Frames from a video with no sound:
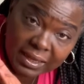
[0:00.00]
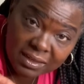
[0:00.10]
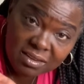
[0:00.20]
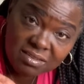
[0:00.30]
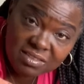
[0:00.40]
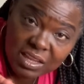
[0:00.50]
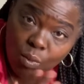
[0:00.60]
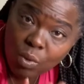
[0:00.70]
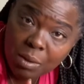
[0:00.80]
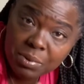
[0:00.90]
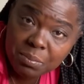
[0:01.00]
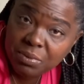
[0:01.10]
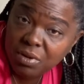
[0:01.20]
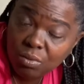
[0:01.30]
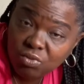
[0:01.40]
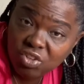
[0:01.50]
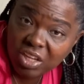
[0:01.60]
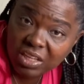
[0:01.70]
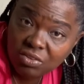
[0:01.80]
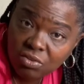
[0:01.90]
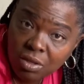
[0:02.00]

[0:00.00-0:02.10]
can understand why people don't change,